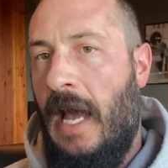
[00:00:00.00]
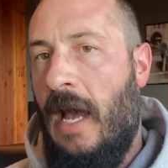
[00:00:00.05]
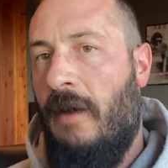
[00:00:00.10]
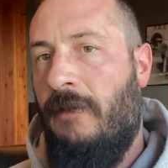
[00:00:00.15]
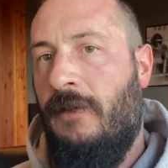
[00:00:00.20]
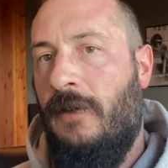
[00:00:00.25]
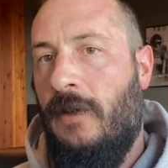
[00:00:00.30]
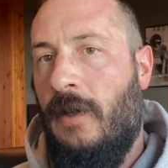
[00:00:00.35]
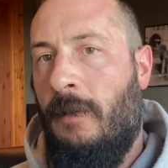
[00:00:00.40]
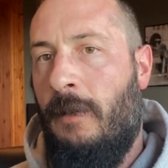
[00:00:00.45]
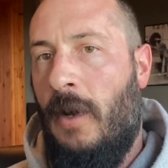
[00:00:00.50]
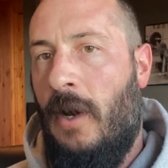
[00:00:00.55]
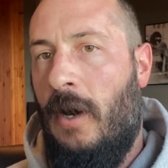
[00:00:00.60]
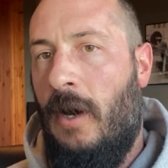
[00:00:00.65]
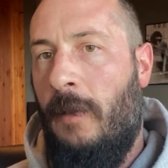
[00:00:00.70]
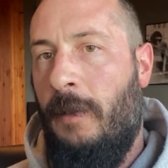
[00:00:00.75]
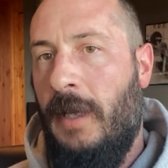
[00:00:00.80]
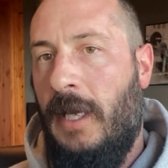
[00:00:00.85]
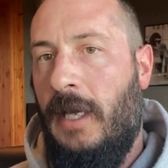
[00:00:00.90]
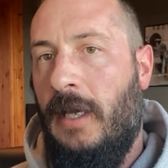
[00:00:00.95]
after the
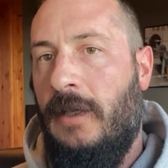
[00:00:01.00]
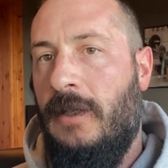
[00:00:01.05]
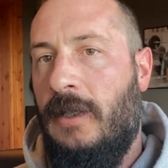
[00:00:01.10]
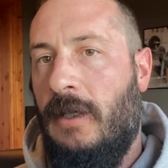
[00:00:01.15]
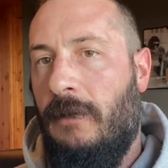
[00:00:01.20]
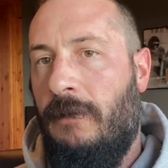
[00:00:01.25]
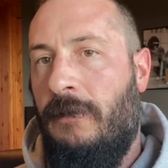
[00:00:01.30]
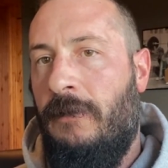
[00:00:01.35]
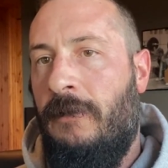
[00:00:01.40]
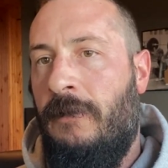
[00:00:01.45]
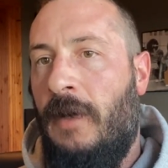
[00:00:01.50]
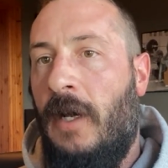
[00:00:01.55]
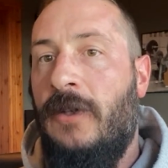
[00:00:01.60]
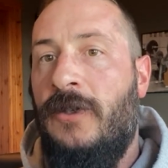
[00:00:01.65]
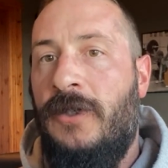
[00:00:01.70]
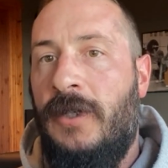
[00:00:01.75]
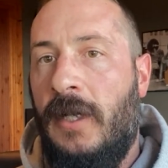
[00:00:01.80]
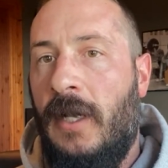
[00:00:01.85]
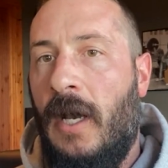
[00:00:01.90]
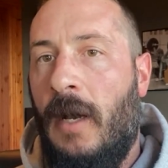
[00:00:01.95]
bar because you
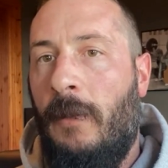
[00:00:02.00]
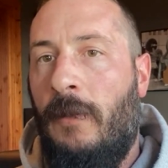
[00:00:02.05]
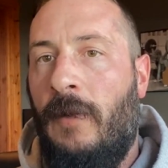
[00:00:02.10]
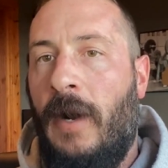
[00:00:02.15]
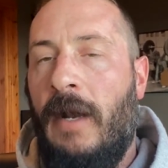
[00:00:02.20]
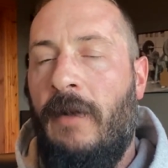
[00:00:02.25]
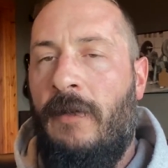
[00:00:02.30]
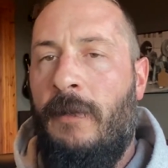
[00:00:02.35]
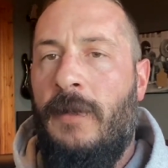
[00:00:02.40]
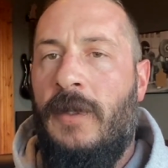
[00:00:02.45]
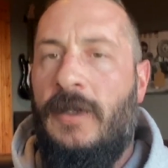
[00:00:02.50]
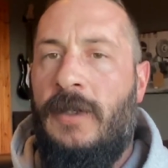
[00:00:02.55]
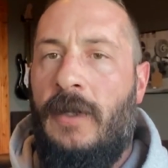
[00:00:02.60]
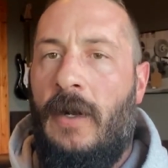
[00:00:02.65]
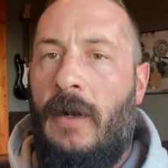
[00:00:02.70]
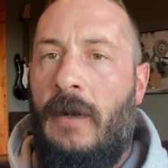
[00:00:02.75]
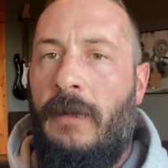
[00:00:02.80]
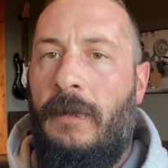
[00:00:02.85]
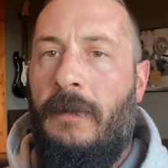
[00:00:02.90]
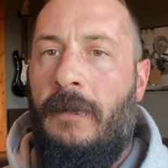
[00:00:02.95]
fudged it up right from the
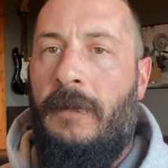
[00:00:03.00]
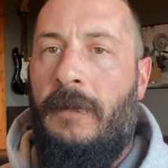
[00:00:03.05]
start.